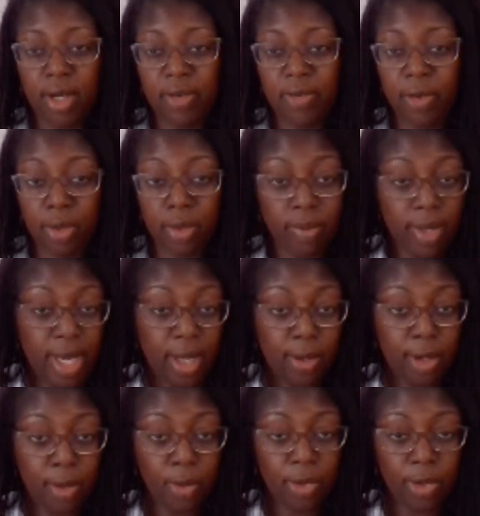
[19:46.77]
if you're at
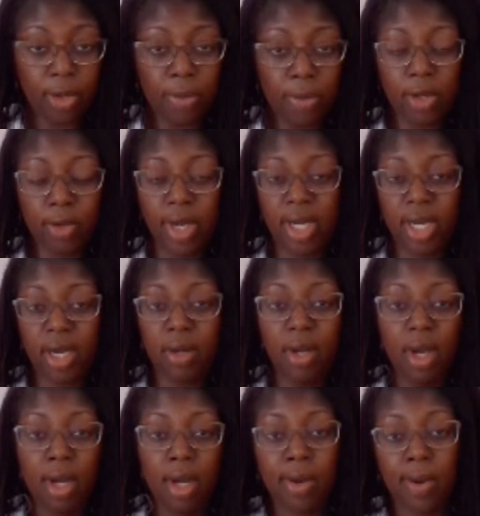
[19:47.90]
home with your computer right now,
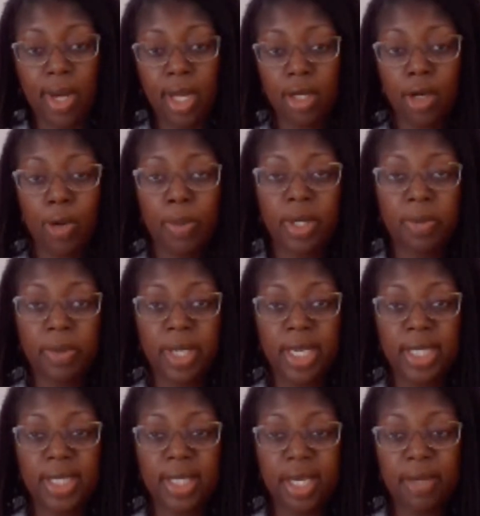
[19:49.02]
go ahead and open up
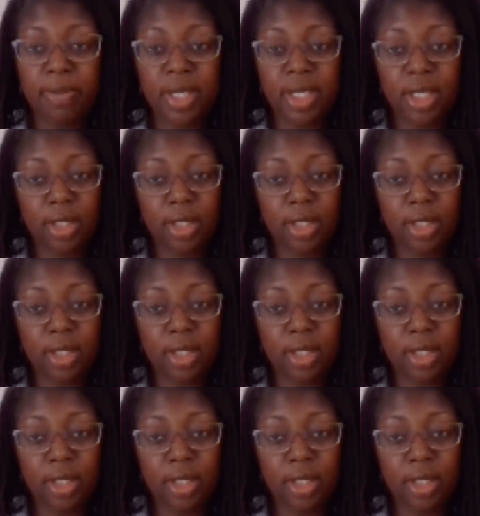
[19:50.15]
Inkscape.